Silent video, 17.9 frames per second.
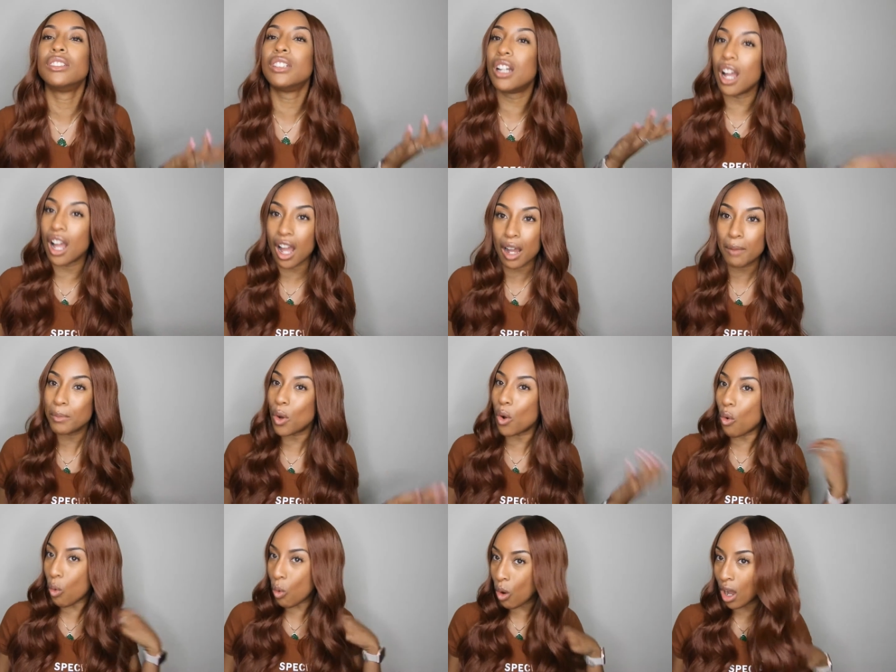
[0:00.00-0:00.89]
Come
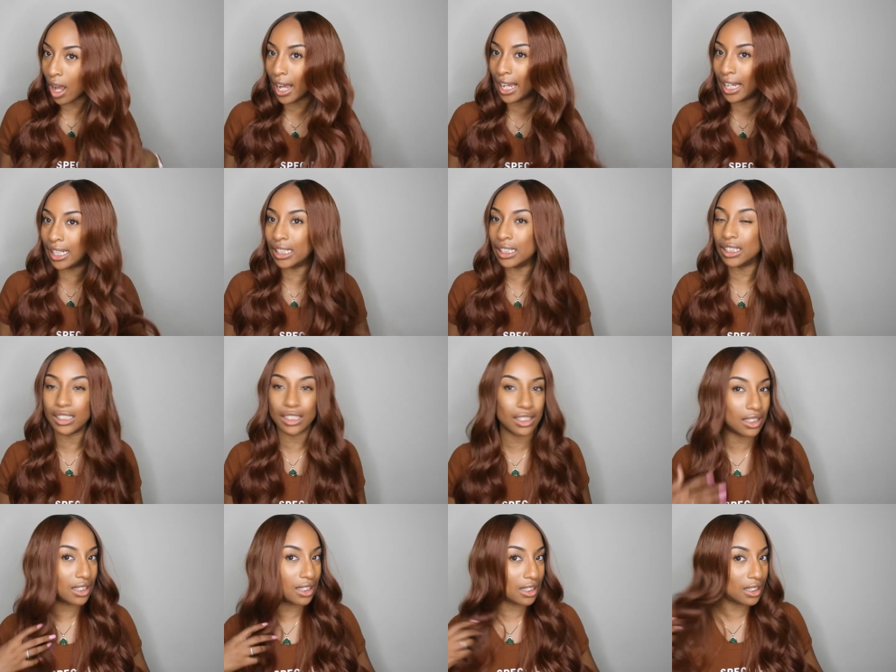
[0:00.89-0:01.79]
on
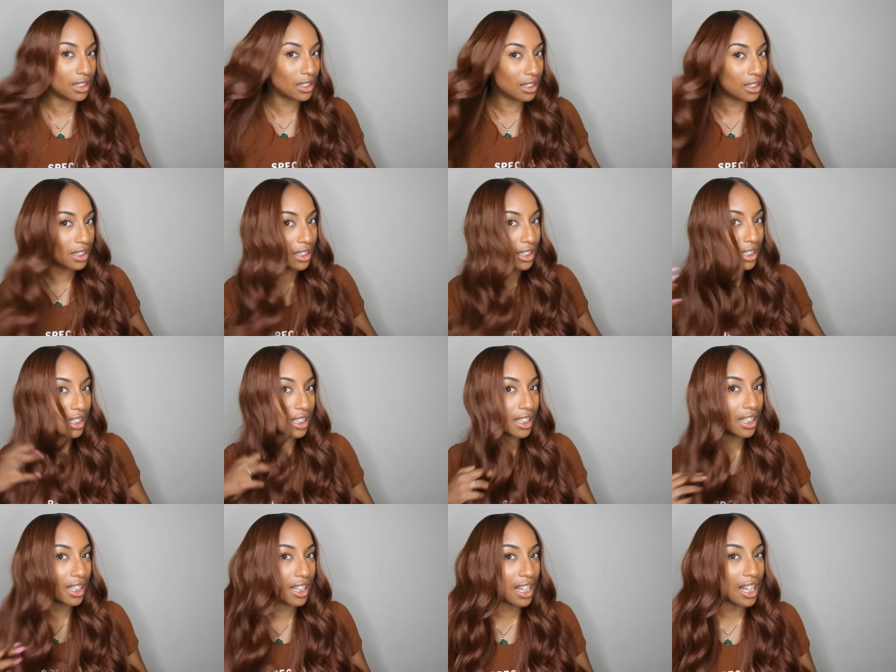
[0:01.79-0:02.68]

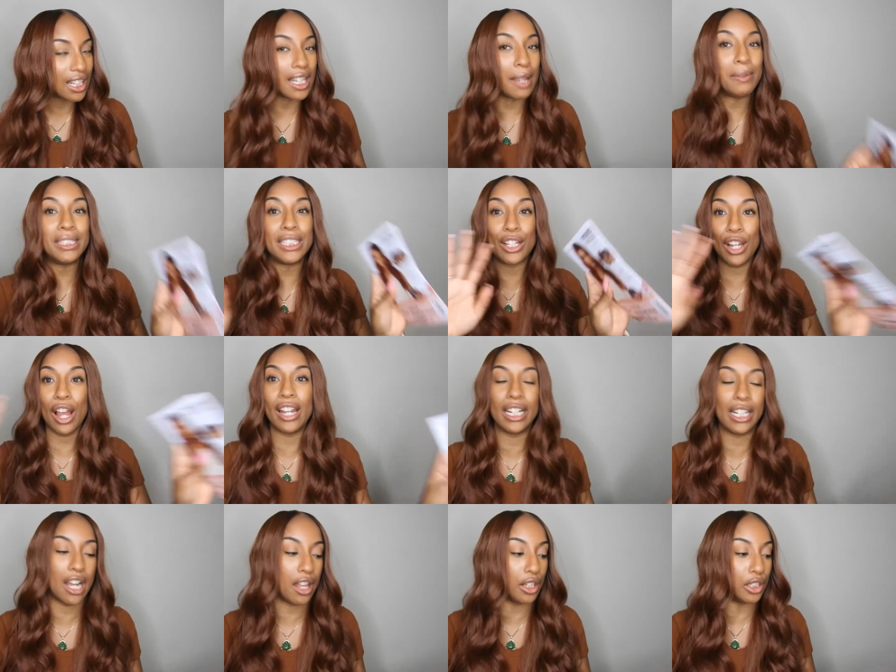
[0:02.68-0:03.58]
let me tell
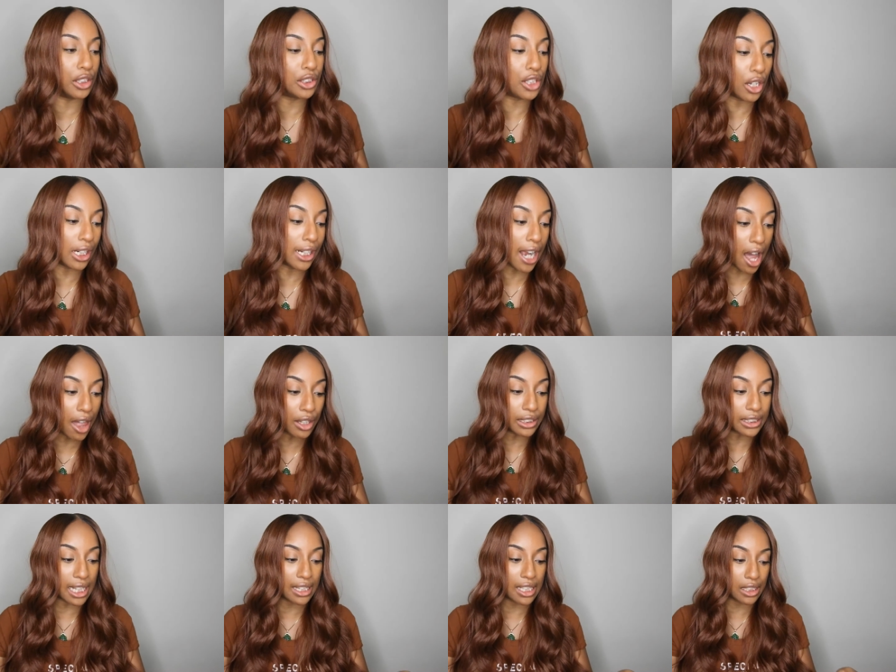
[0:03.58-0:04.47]
y'all the colors. So the
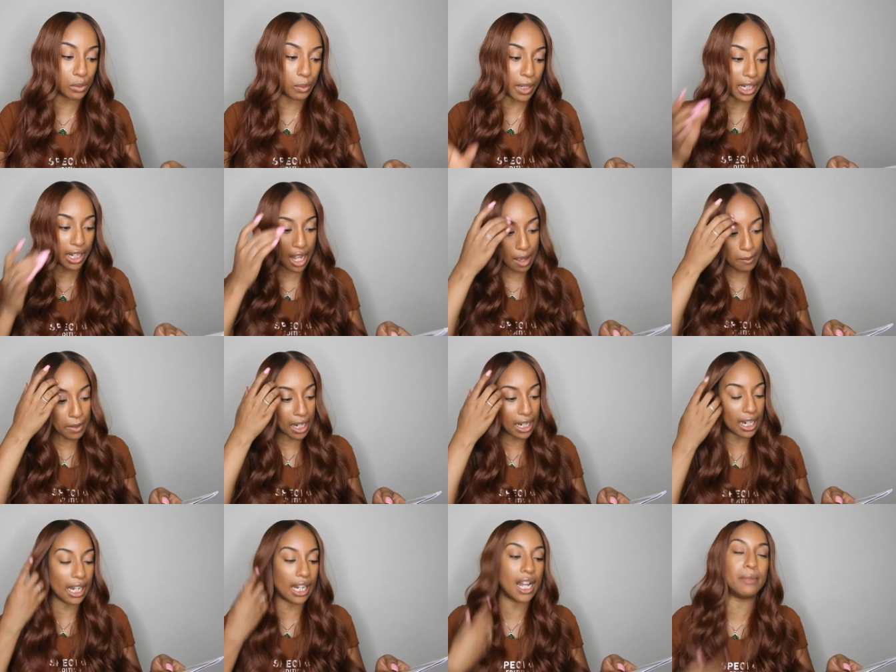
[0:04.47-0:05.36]
colors that this wig come
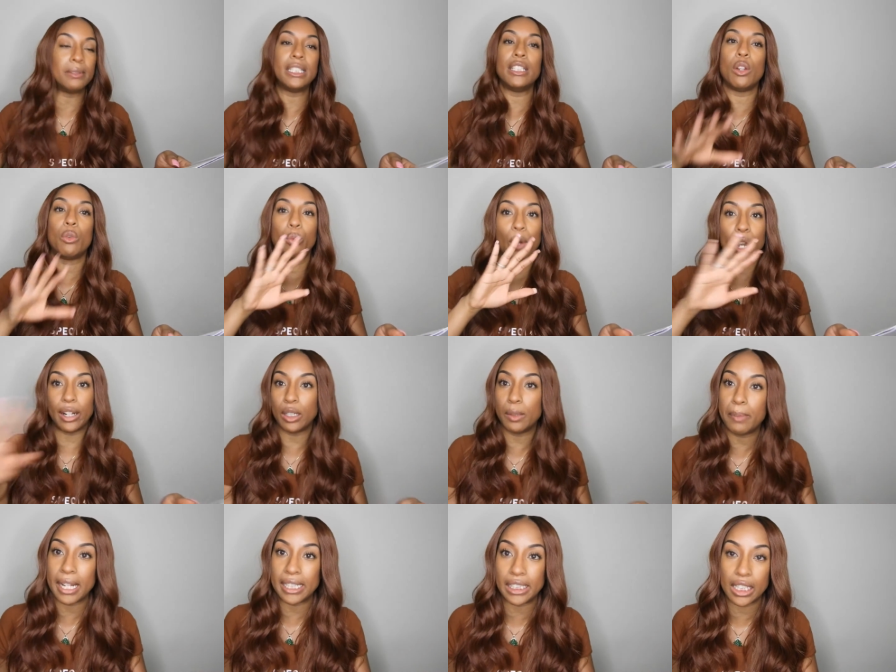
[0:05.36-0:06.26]
in, it comes in the
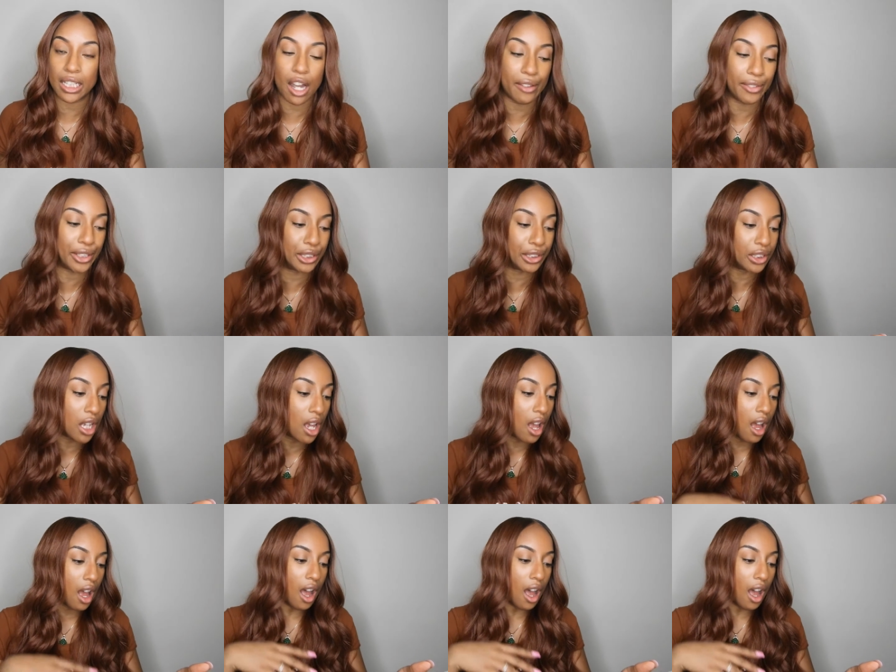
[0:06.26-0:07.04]
regular basic colors,